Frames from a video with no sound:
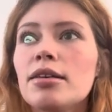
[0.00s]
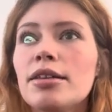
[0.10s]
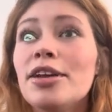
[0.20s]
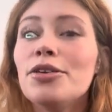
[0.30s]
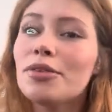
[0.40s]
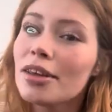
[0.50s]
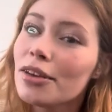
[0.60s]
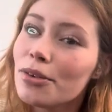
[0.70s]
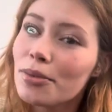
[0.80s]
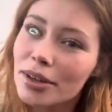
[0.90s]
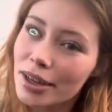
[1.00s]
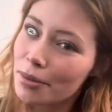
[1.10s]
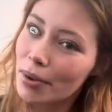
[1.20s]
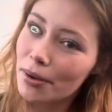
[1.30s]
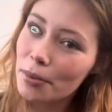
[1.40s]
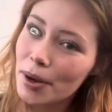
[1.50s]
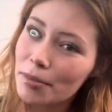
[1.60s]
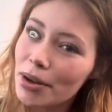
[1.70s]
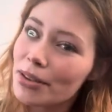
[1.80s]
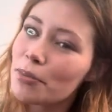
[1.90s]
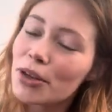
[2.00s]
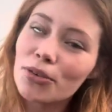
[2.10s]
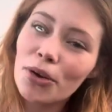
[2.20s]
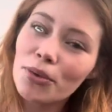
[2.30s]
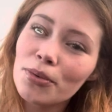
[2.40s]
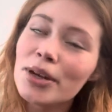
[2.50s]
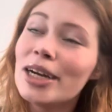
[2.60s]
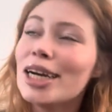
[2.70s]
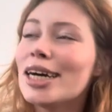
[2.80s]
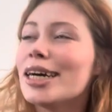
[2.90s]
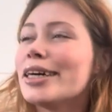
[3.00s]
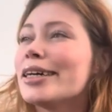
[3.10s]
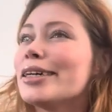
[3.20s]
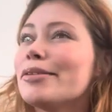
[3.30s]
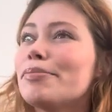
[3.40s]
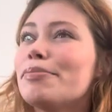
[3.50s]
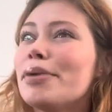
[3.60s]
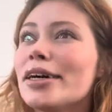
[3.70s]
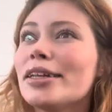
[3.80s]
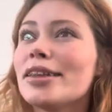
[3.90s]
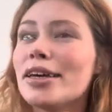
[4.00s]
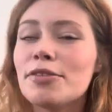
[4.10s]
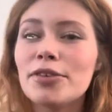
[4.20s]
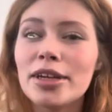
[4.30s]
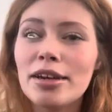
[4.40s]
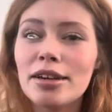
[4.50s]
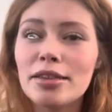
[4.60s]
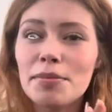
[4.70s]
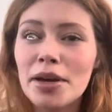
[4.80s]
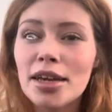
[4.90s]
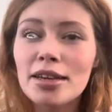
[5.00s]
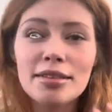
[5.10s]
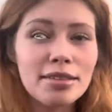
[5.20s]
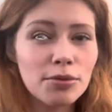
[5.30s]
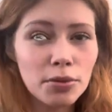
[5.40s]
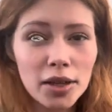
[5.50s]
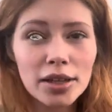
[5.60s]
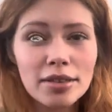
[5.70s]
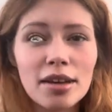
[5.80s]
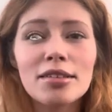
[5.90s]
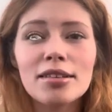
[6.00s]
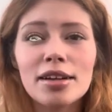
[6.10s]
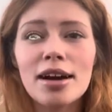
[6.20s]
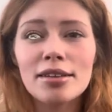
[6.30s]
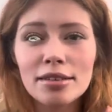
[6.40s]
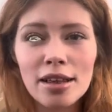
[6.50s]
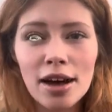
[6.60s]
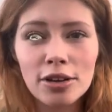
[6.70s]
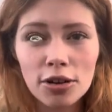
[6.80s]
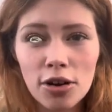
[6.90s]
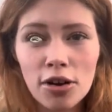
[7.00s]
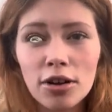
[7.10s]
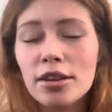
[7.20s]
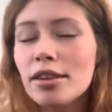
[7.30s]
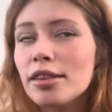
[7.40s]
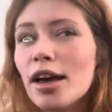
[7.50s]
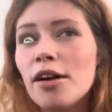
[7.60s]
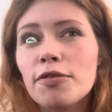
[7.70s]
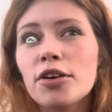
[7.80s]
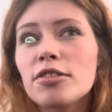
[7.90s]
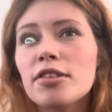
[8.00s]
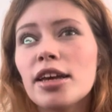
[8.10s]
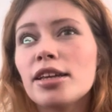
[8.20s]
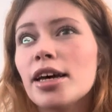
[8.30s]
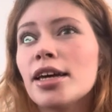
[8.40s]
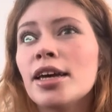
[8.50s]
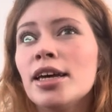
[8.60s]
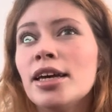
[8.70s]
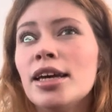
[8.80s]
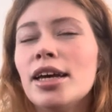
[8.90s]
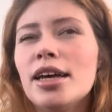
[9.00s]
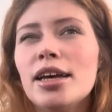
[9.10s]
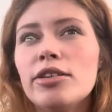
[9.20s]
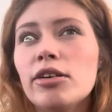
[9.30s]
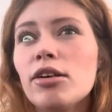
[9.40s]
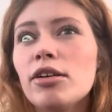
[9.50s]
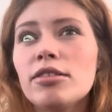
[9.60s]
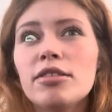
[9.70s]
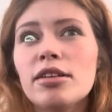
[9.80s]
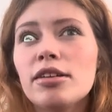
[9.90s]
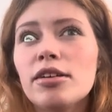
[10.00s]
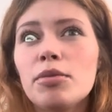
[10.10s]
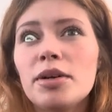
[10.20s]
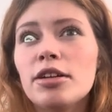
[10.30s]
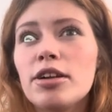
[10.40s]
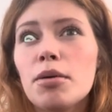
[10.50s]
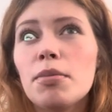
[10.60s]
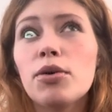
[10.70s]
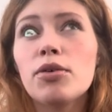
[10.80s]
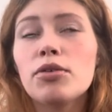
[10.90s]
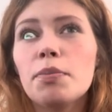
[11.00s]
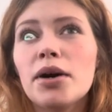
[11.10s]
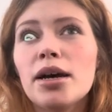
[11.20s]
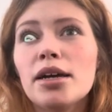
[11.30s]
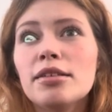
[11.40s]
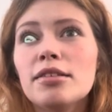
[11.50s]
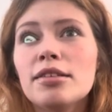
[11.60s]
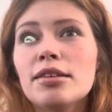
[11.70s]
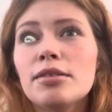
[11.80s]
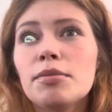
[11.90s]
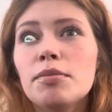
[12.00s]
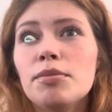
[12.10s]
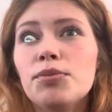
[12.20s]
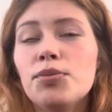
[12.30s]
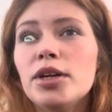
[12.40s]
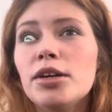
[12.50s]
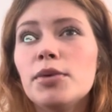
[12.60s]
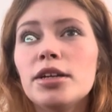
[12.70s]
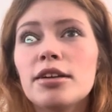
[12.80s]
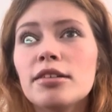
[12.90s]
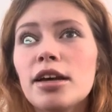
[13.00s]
and you'd think you would get better pain meds, but you don't. But thankfully the pain really doesn't last that long. That first day, like it's all still a little bit jumbled, but we would just